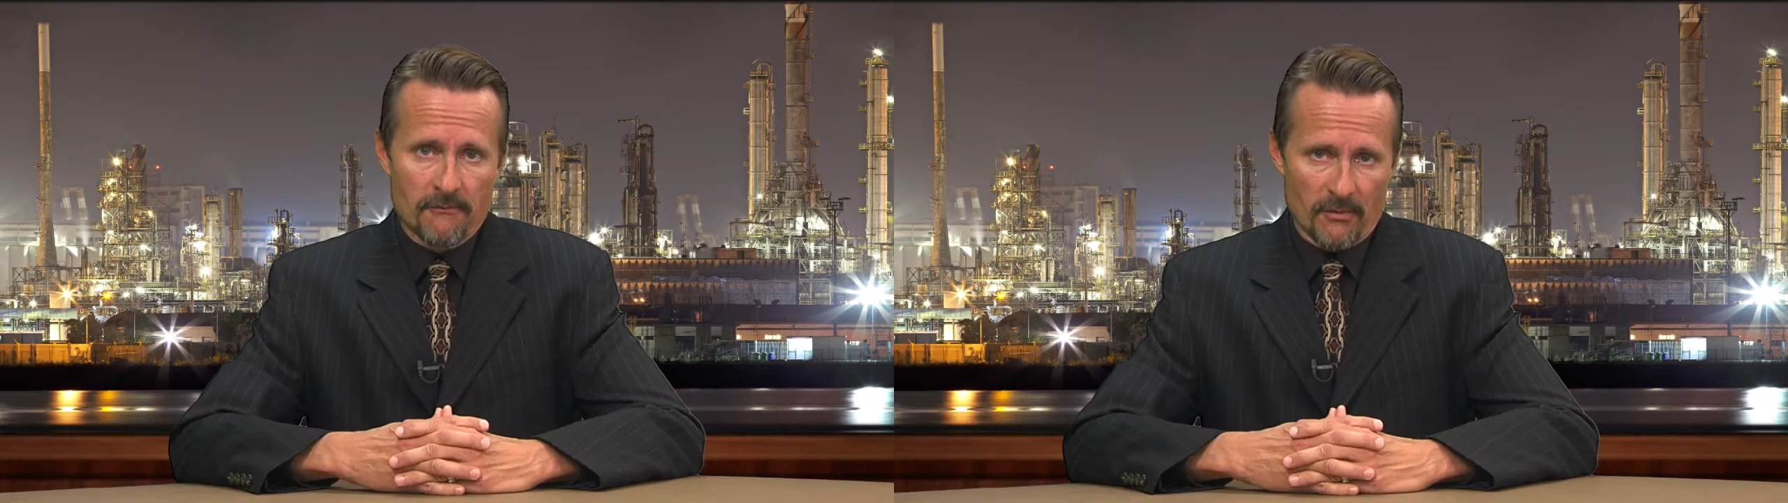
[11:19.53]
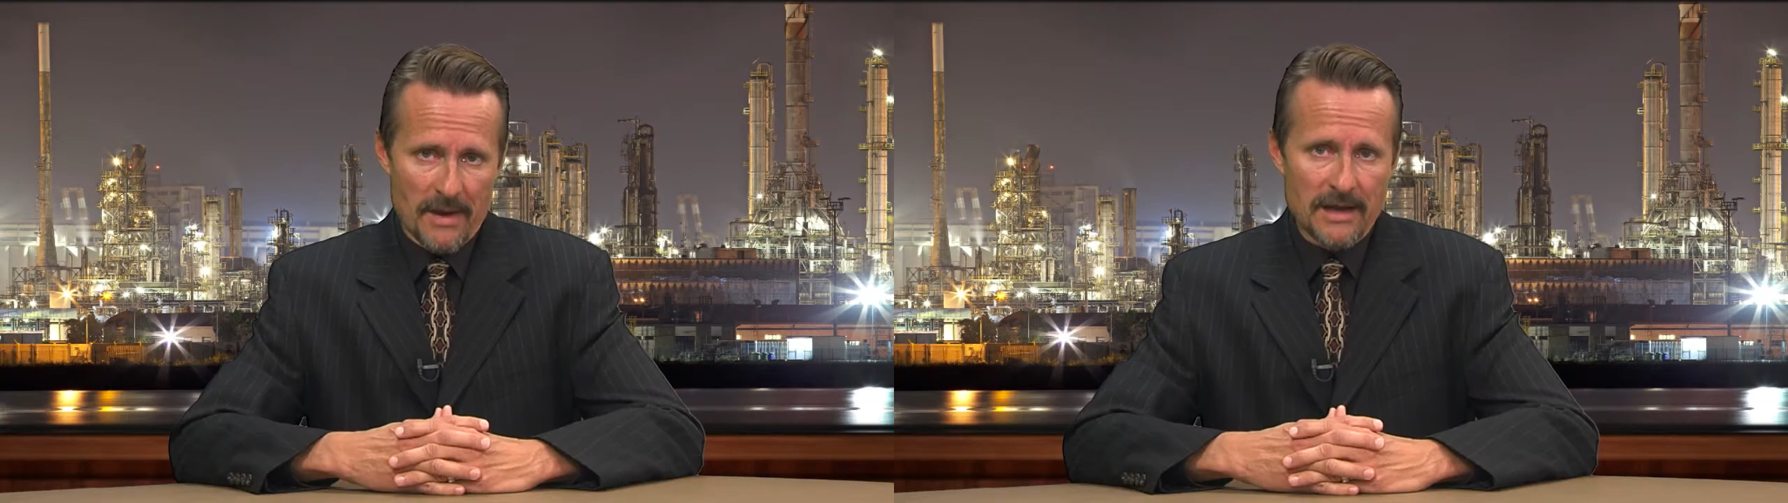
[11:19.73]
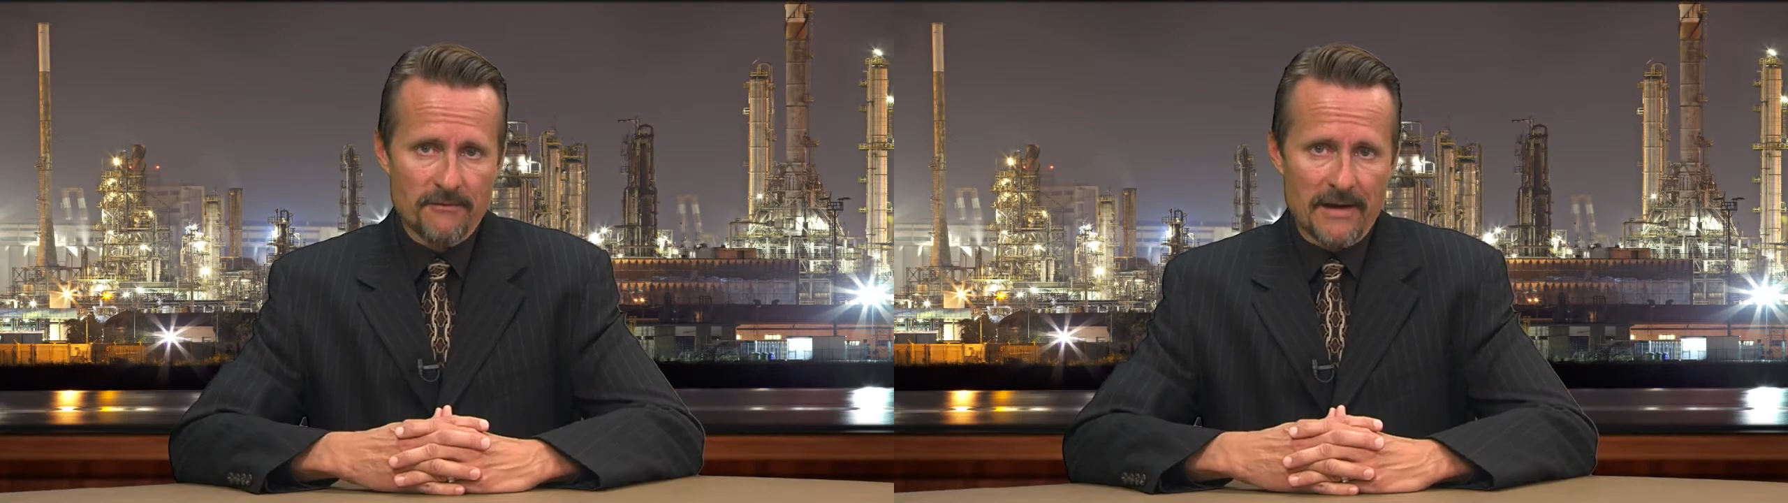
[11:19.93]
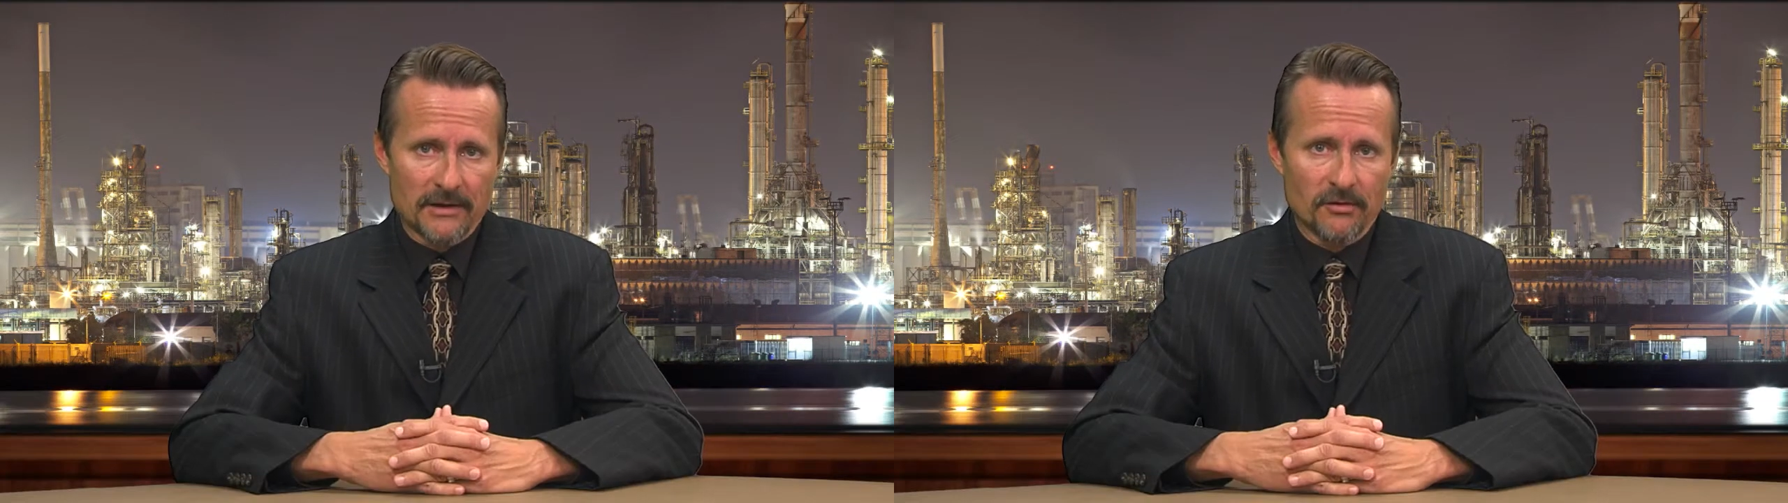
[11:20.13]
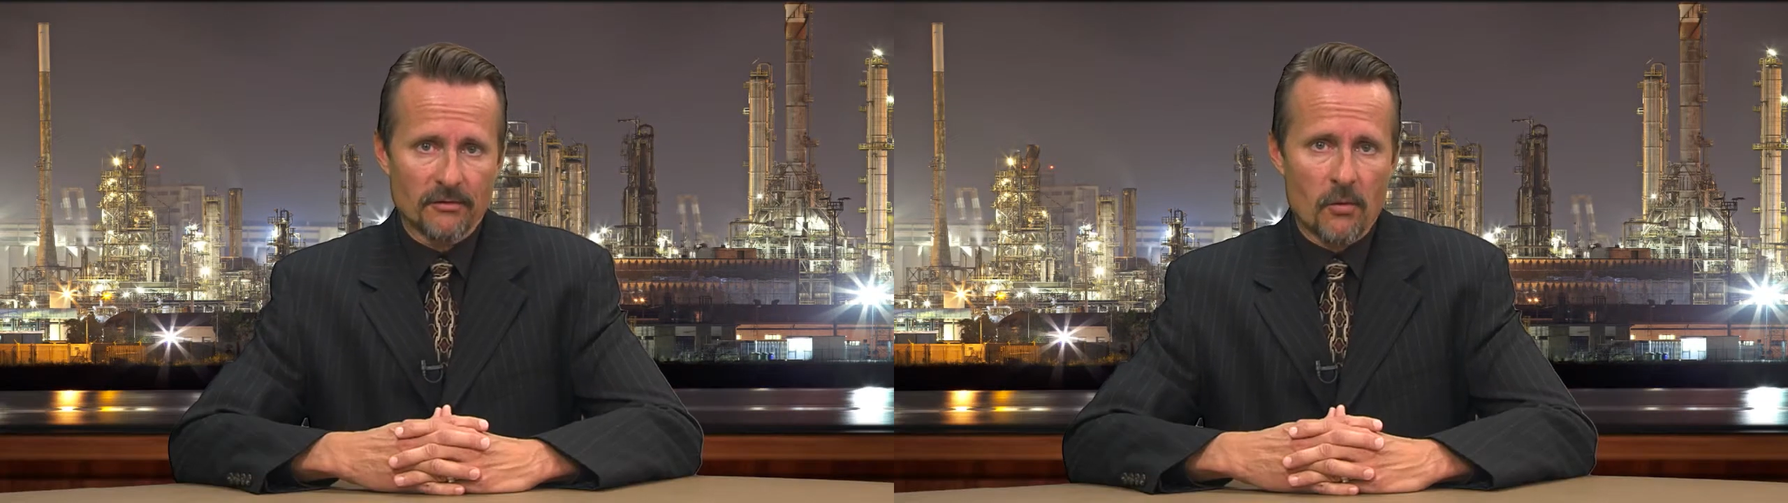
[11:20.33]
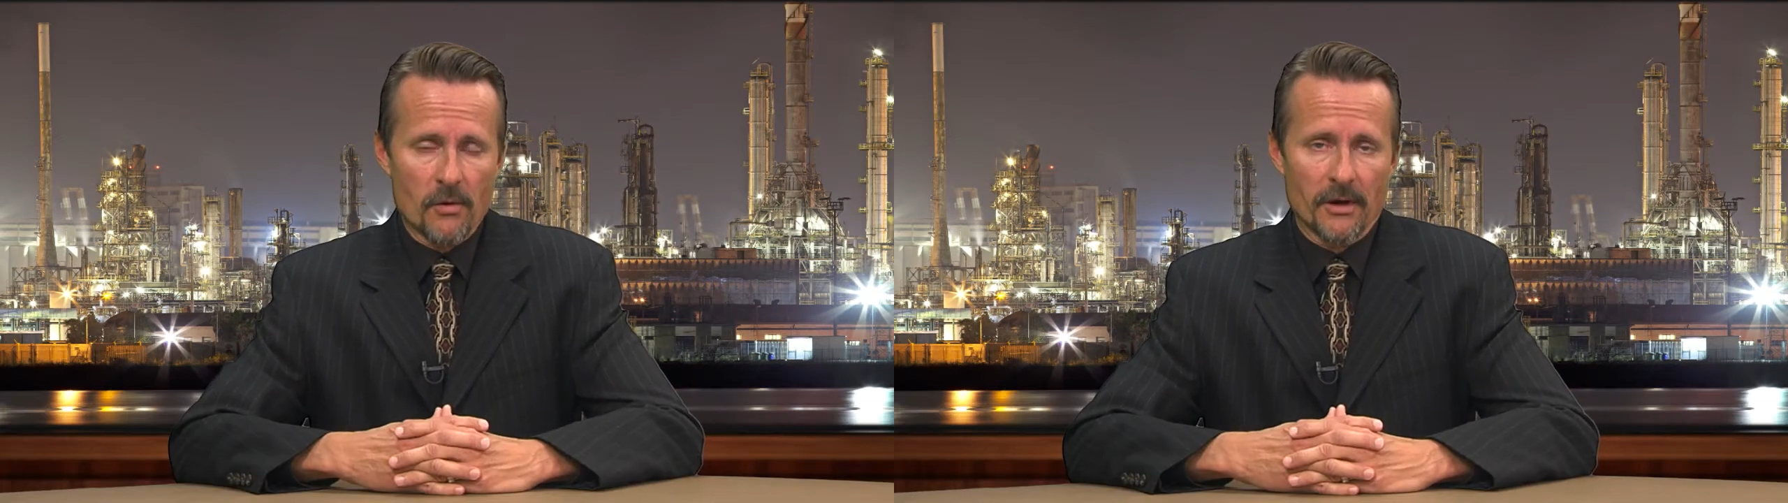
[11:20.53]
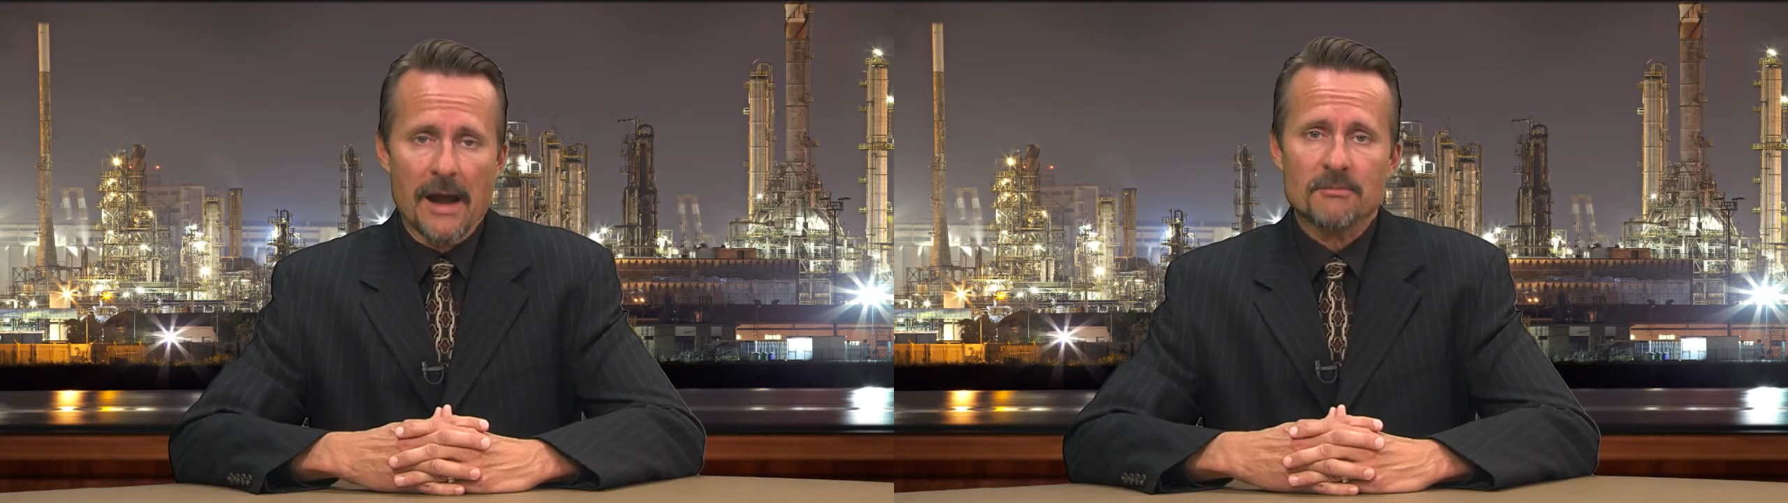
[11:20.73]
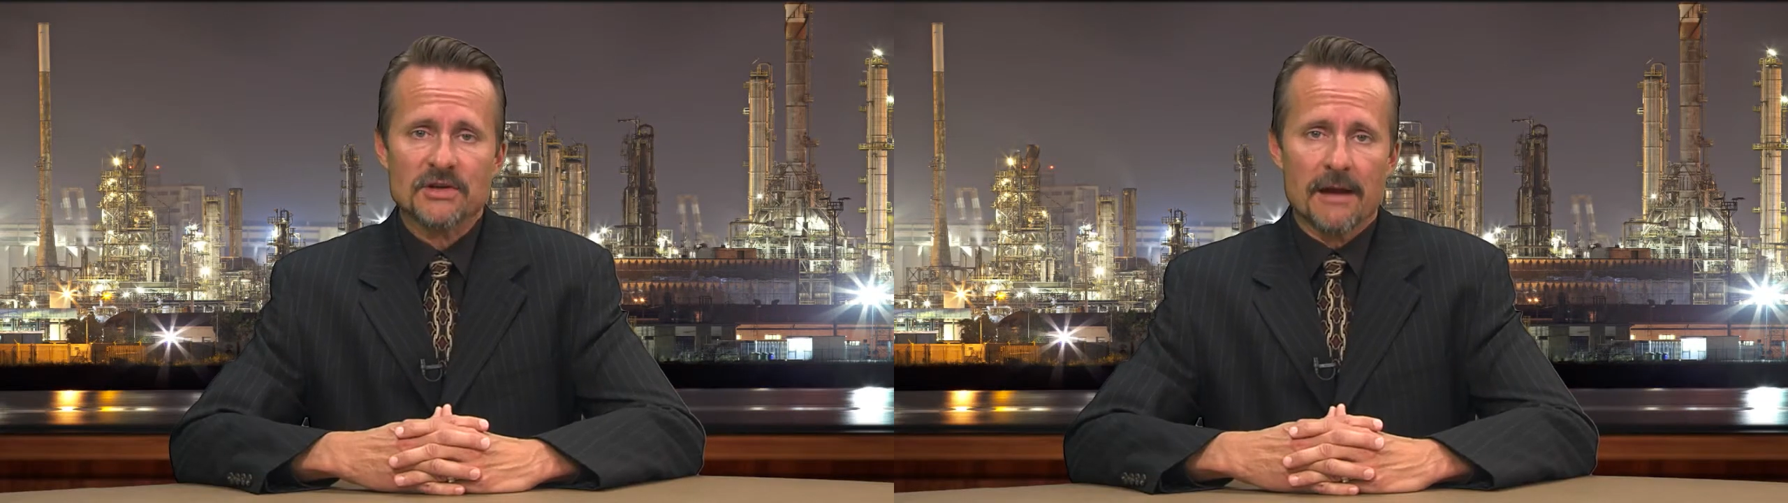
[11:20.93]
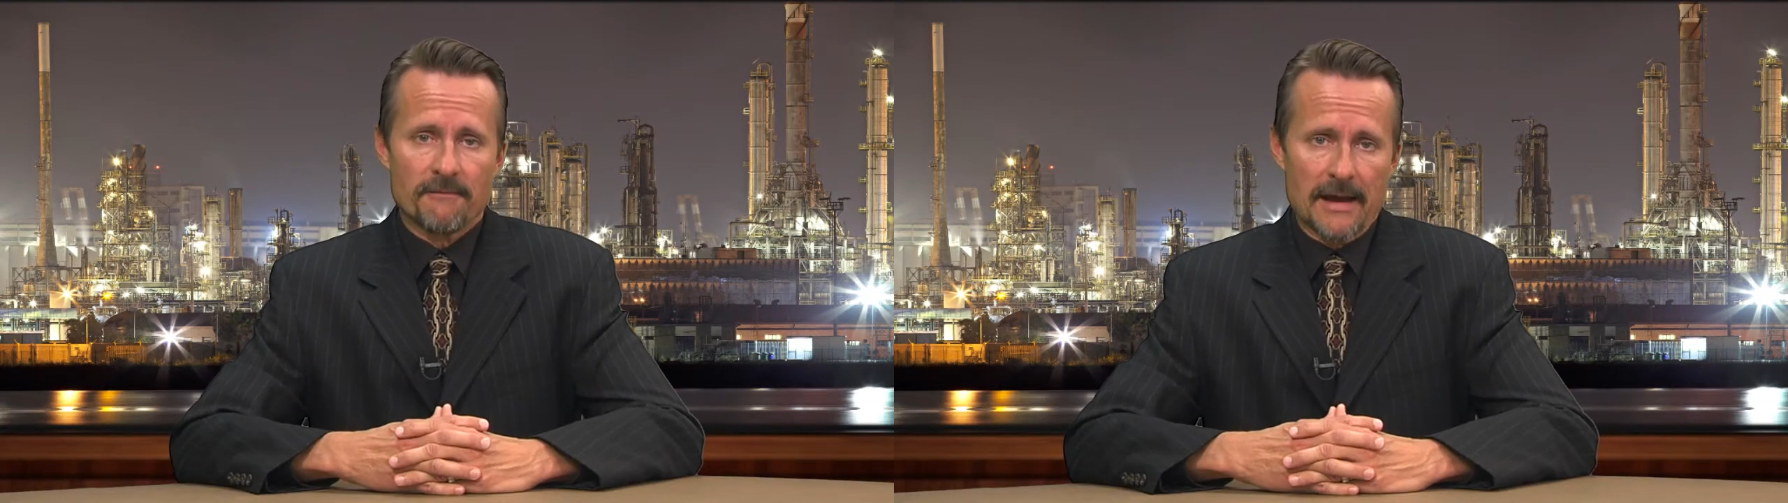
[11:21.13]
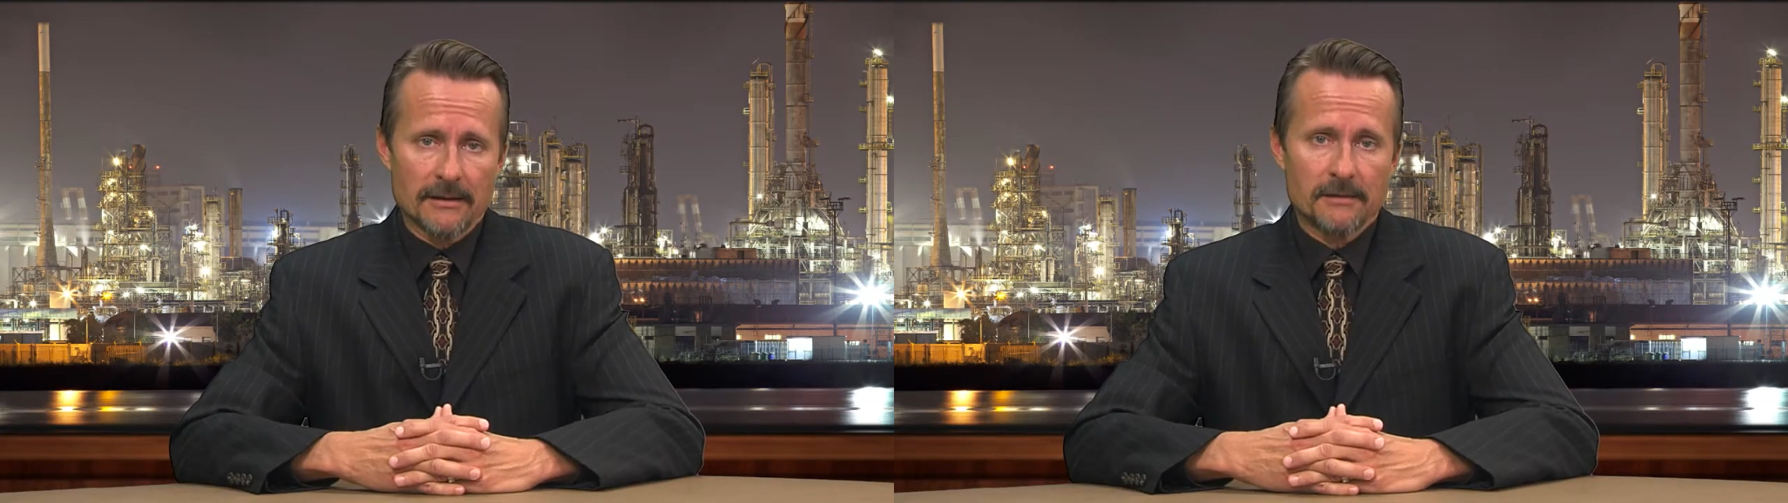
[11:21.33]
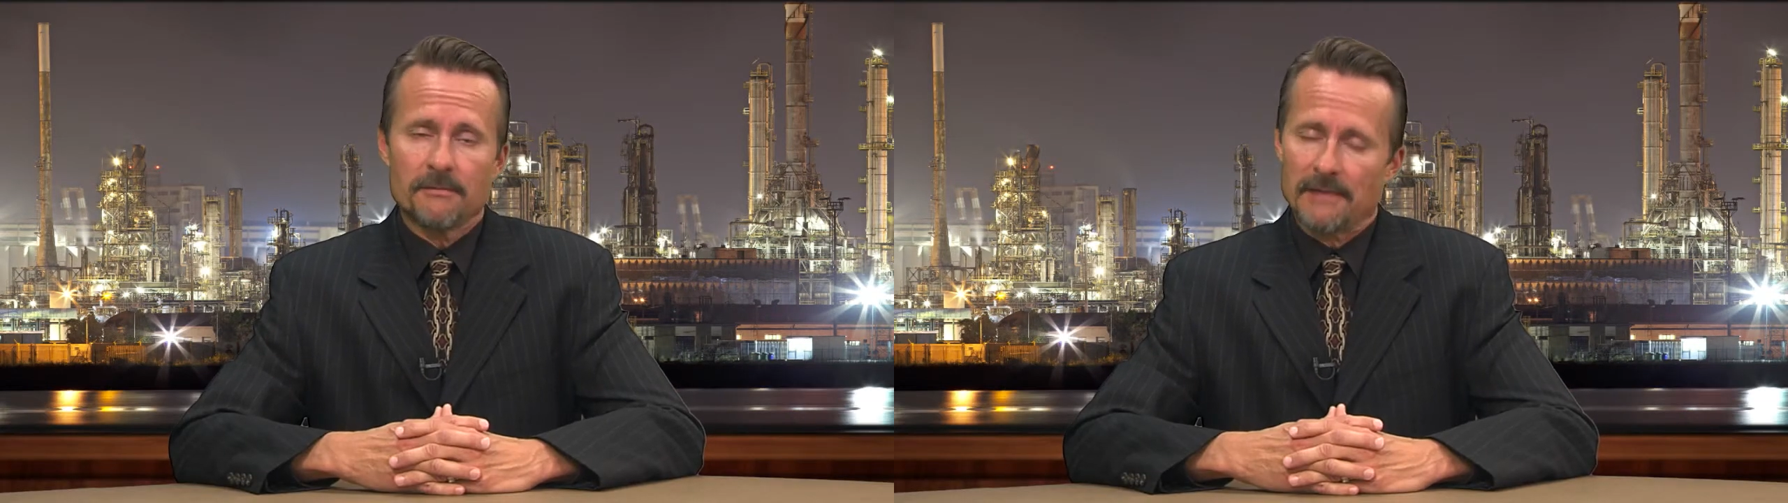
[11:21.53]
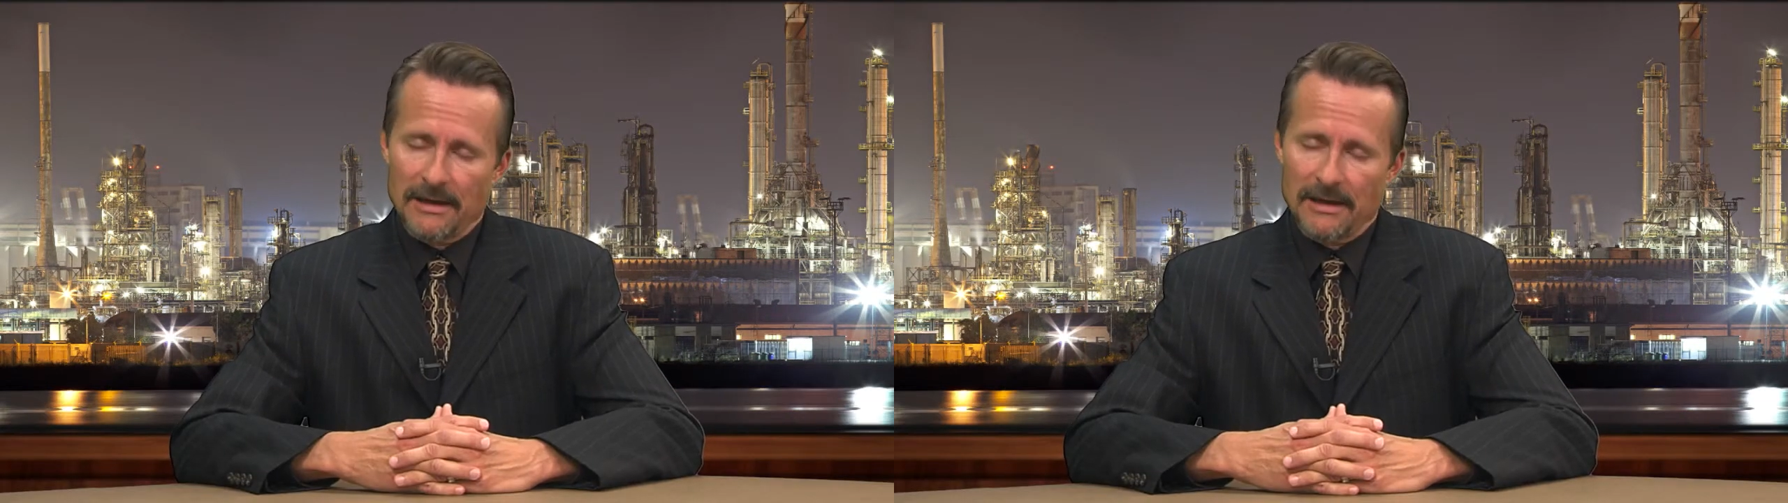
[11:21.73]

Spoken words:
For Manufacturer's Corner, I'm Jeff Allen.